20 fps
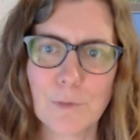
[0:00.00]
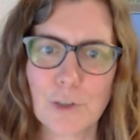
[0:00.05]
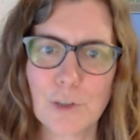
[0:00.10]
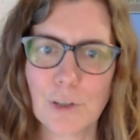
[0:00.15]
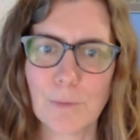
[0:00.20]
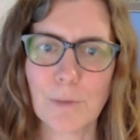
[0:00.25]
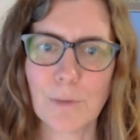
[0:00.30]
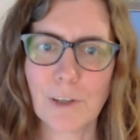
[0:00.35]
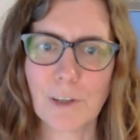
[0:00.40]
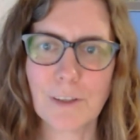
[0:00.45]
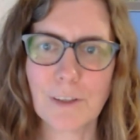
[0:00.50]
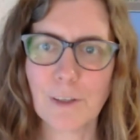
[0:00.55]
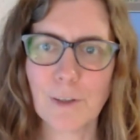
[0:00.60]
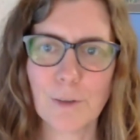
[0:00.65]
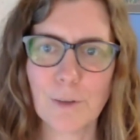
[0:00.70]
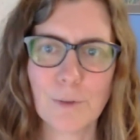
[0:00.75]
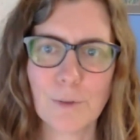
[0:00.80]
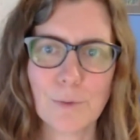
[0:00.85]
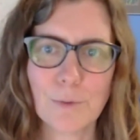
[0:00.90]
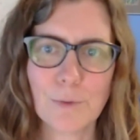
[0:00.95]
Jim, I think
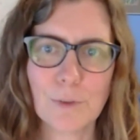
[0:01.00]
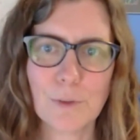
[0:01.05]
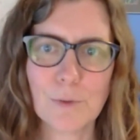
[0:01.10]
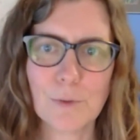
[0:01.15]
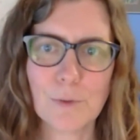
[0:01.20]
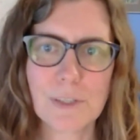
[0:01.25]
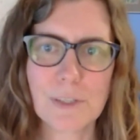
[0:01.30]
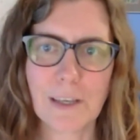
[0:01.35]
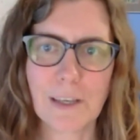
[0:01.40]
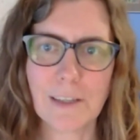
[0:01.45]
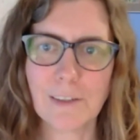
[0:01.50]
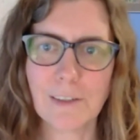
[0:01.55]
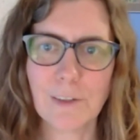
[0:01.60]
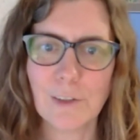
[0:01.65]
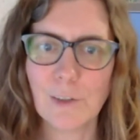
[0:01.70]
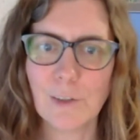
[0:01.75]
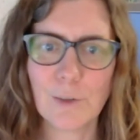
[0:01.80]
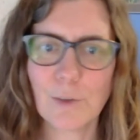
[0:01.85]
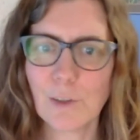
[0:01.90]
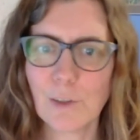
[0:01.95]
you said
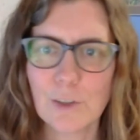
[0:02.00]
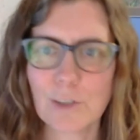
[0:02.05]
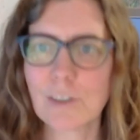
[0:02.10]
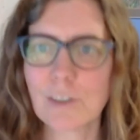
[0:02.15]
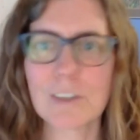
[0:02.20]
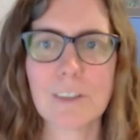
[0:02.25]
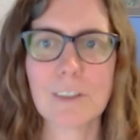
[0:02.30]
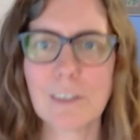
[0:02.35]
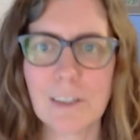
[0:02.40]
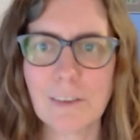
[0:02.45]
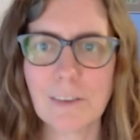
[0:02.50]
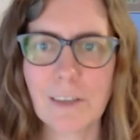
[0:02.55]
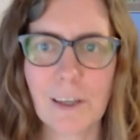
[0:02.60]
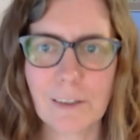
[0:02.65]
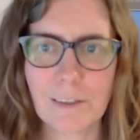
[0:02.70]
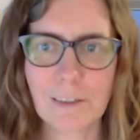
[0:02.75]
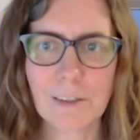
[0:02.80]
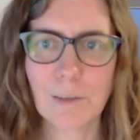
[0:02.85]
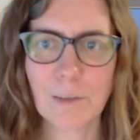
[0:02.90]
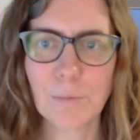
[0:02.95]
you can just delete
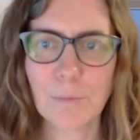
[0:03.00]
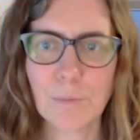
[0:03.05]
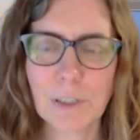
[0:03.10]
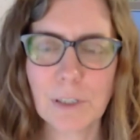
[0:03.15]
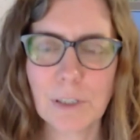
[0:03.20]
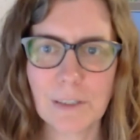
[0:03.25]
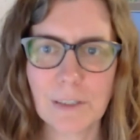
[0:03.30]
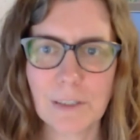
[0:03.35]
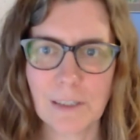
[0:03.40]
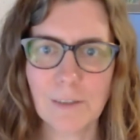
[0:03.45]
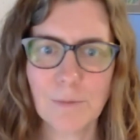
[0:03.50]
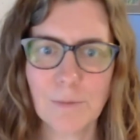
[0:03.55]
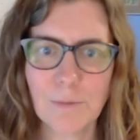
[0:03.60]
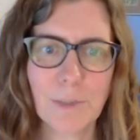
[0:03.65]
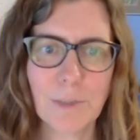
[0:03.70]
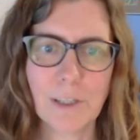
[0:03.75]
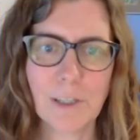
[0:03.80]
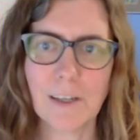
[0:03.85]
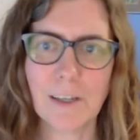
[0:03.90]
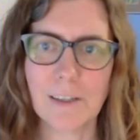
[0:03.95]
that completely
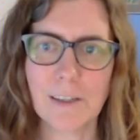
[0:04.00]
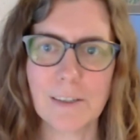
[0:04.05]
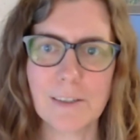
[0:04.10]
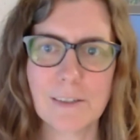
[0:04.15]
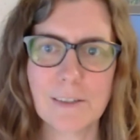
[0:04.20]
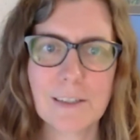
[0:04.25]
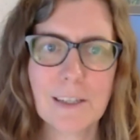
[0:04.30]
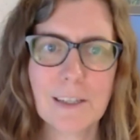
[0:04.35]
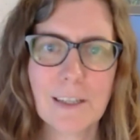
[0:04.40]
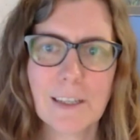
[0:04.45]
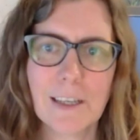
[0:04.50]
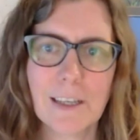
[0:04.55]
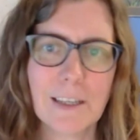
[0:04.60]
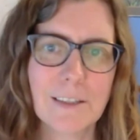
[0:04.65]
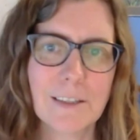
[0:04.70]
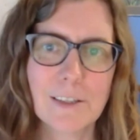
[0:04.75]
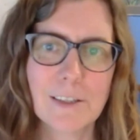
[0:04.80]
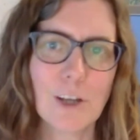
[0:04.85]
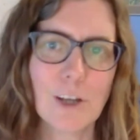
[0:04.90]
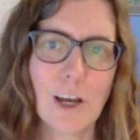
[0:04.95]
because
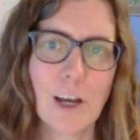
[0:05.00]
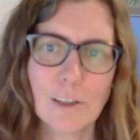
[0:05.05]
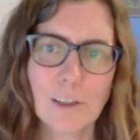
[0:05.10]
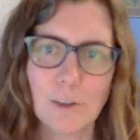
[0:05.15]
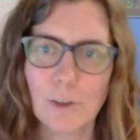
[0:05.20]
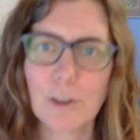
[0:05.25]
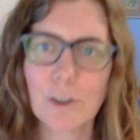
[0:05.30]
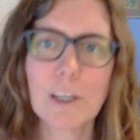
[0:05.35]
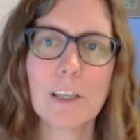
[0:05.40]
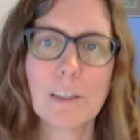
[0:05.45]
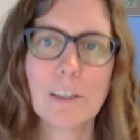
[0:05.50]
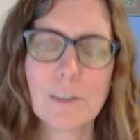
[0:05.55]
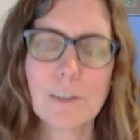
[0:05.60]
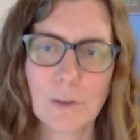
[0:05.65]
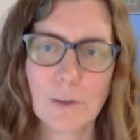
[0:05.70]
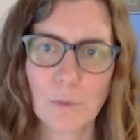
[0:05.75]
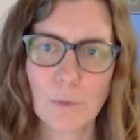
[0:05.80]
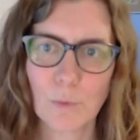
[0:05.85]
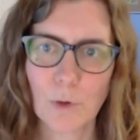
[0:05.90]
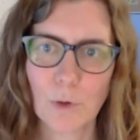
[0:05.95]
it's not looking
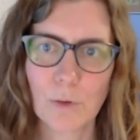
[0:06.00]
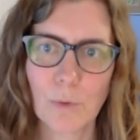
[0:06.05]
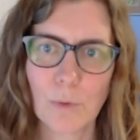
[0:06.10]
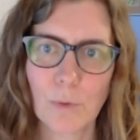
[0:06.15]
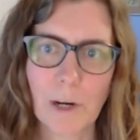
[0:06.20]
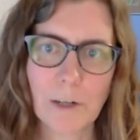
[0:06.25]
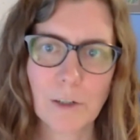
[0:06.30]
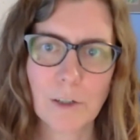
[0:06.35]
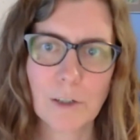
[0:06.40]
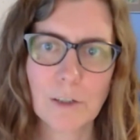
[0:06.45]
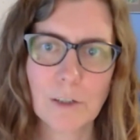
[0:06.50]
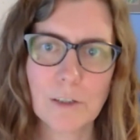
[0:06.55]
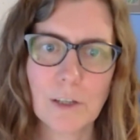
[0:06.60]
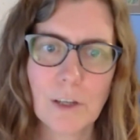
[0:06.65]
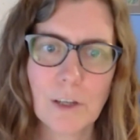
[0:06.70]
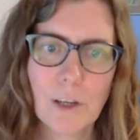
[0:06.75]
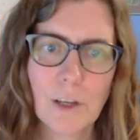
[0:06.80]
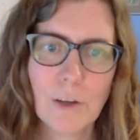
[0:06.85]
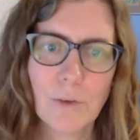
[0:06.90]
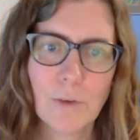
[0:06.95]
to the work record
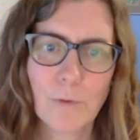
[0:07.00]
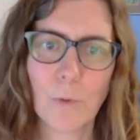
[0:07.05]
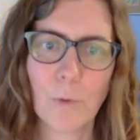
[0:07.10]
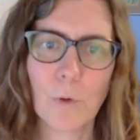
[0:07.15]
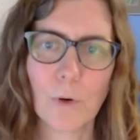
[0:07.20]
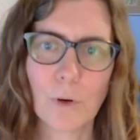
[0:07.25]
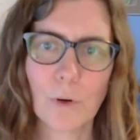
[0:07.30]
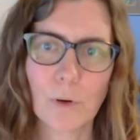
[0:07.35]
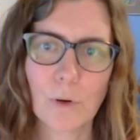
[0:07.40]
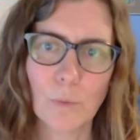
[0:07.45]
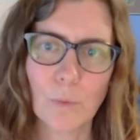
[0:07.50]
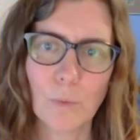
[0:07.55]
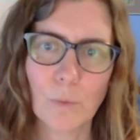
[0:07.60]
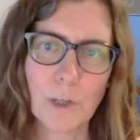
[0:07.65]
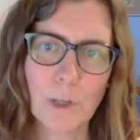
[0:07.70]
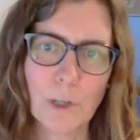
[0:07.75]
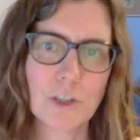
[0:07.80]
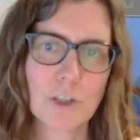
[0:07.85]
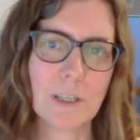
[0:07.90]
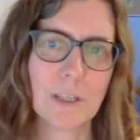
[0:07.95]
for
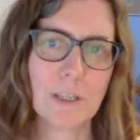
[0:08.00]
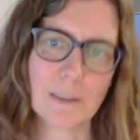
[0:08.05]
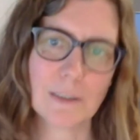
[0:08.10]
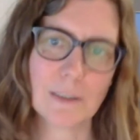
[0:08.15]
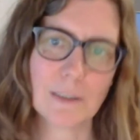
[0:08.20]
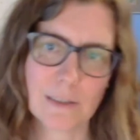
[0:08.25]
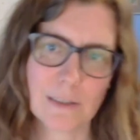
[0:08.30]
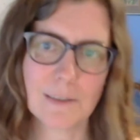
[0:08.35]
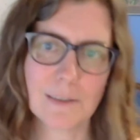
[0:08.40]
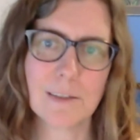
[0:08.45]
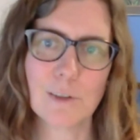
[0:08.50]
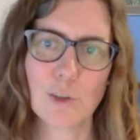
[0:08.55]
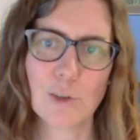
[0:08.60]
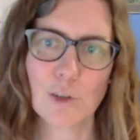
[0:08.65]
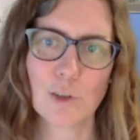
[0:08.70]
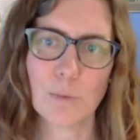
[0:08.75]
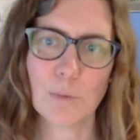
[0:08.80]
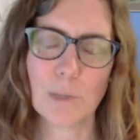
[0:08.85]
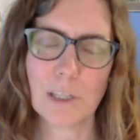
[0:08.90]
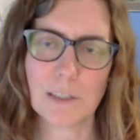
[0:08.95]
which instances
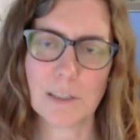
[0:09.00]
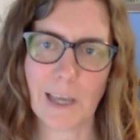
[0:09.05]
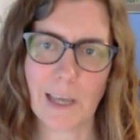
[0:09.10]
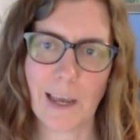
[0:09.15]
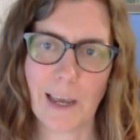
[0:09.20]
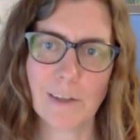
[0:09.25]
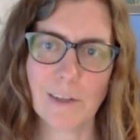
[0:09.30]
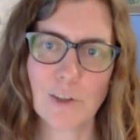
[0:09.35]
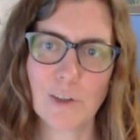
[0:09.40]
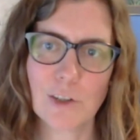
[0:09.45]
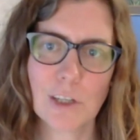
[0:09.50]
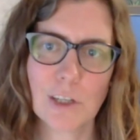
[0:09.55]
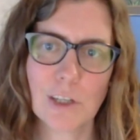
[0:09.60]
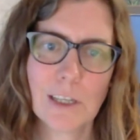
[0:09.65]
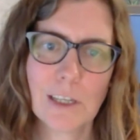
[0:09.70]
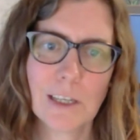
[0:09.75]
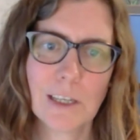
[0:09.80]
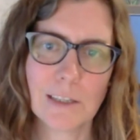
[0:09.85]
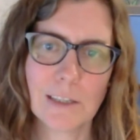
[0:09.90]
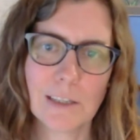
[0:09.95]
should be
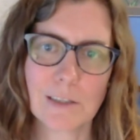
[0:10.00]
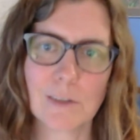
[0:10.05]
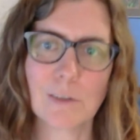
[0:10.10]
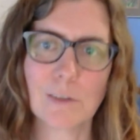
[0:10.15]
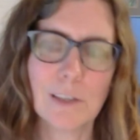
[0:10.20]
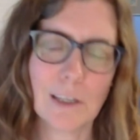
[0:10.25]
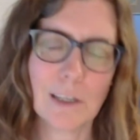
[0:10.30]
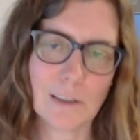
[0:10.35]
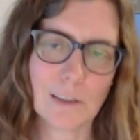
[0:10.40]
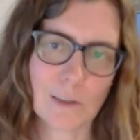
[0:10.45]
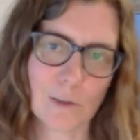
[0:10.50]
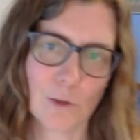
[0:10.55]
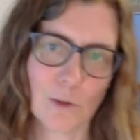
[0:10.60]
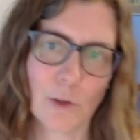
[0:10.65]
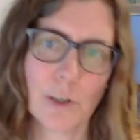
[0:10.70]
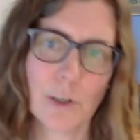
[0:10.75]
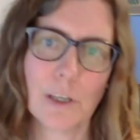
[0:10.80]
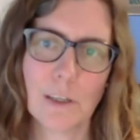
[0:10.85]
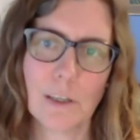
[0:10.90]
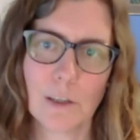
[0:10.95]
attached. It's
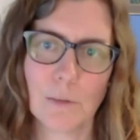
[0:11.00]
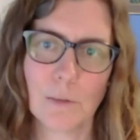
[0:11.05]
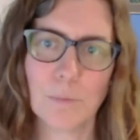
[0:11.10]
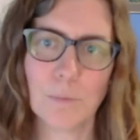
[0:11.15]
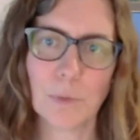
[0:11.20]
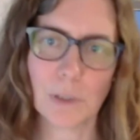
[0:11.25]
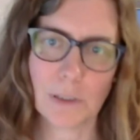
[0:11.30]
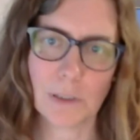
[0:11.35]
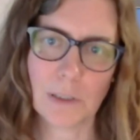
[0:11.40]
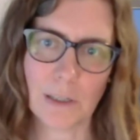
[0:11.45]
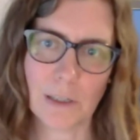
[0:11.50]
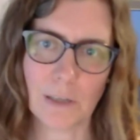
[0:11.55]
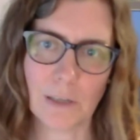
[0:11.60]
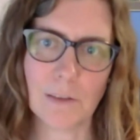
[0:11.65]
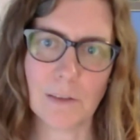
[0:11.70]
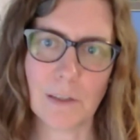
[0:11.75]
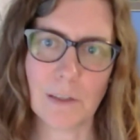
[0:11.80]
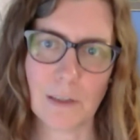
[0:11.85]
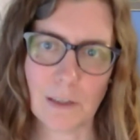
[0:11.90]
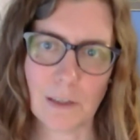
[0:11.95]
looking completely
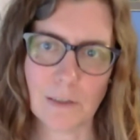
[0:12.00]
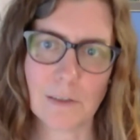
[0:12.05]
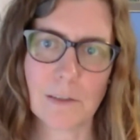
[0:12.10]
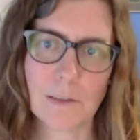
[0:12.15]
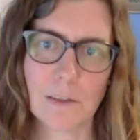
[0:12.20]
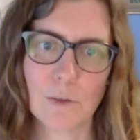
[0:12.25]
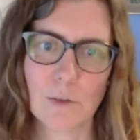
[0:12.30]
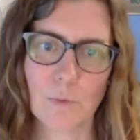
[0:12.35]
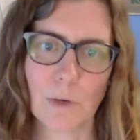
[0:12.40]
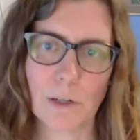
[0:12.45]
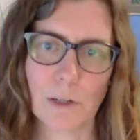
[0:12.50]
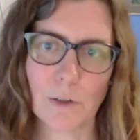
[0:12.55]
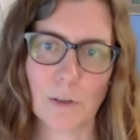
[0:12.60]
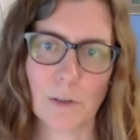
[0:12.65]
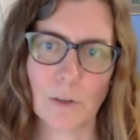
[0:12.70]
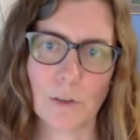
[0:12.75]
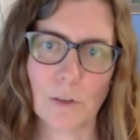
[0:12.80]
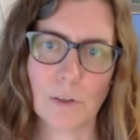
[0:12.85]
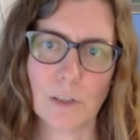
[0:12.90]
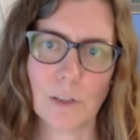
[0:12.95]
at the instance
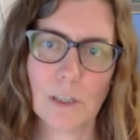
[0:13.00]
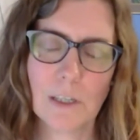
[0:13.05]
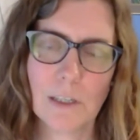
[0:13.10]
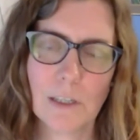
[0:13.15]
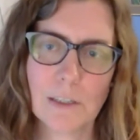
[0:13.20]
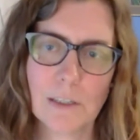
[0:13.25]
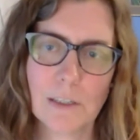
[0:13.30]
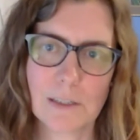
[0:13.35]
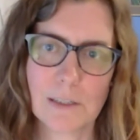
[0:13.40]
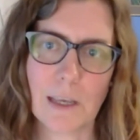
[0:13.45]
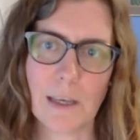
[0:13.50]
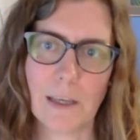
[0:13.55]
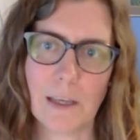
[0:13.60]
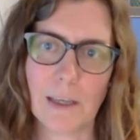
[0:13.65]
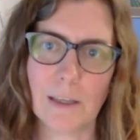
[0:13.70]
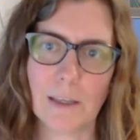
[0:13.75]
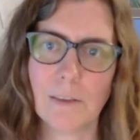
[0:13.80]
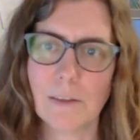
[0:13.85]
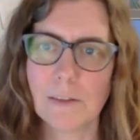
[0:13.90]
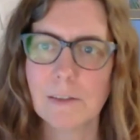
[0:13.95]
record
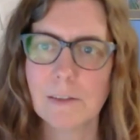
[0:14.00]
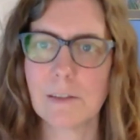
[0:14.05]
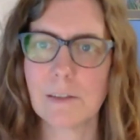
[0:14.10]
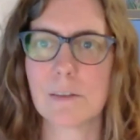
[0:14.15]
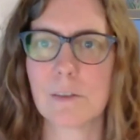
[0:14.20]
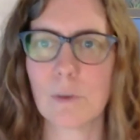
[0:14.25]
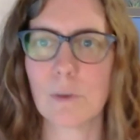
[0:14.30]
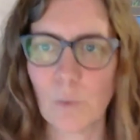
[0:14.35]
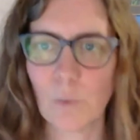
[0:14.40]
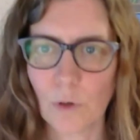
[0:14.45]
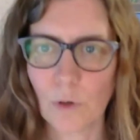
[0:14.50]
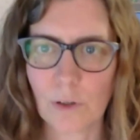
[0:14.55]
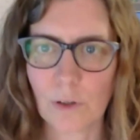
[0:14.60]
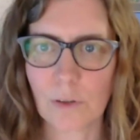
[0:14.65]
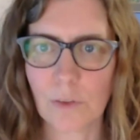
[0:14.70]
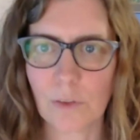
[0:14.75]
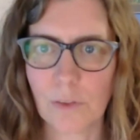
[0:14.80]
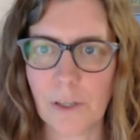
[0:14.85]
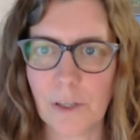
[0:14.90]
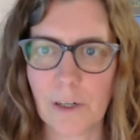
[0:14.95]
saying this is the work
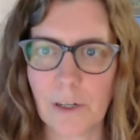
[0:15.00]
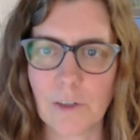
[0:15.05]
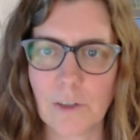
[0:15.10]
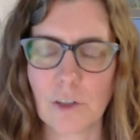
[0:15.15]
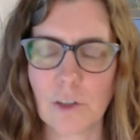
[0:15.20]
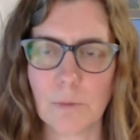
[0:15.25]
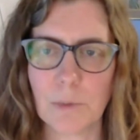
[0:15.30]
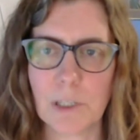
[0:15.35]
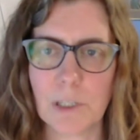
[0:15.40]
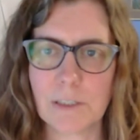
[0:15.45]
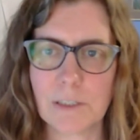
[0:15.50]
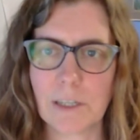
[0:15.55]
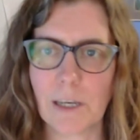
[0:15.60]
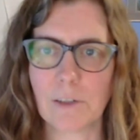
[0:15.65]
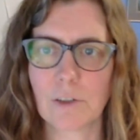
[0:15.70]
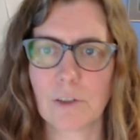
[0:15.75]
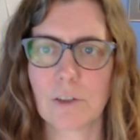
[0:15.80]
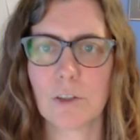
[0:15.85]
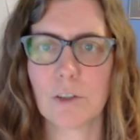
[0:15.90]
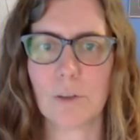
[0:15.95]
that I should be
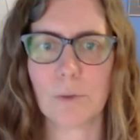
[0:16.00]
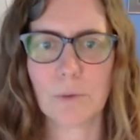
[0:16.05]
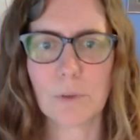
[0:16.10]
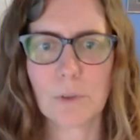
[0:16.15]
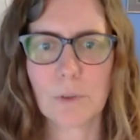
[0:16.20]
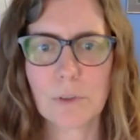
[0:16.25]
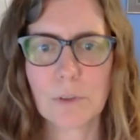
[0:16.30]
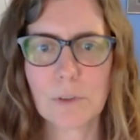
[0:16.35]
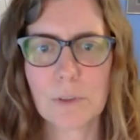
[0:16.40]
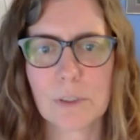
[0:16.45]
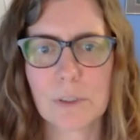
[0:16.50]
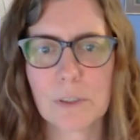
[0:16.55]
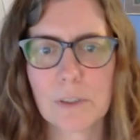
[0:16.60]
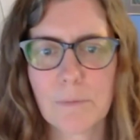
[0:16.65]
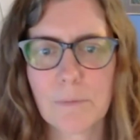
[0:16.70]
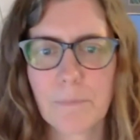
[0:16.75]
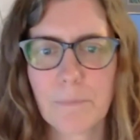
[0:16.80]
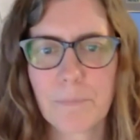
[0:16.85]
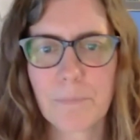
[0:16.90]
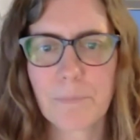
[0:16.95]
attached to.
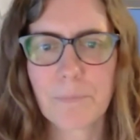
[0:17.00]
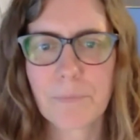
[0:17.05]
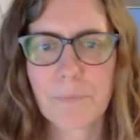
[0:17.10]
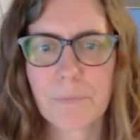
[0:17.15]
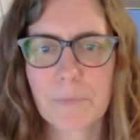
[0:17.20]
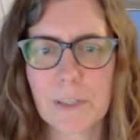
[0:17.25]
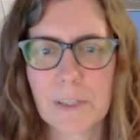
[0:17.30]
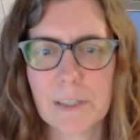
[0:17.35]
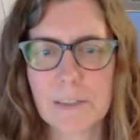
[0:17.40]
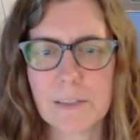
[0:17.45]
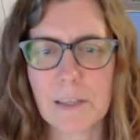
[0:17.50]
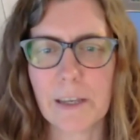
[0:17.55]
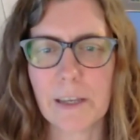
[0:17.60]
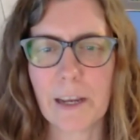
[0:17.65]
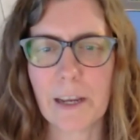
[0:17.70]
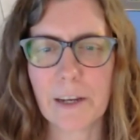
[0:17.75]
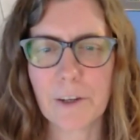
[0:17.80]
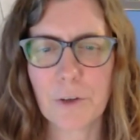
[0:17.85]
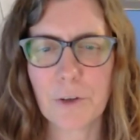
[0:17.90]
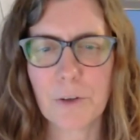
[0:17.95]
Is
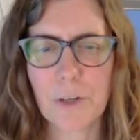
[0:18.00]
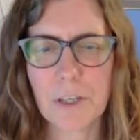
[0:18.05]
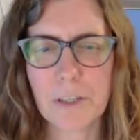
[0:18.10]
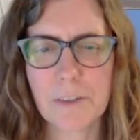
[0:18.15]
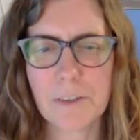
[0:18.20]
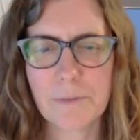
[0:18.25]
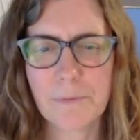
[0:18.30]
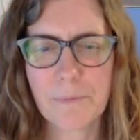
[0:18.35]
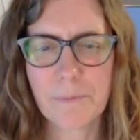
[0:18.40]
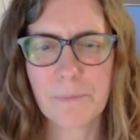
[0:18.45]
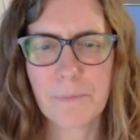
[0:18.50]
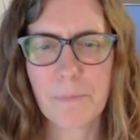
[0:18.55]
that accurate?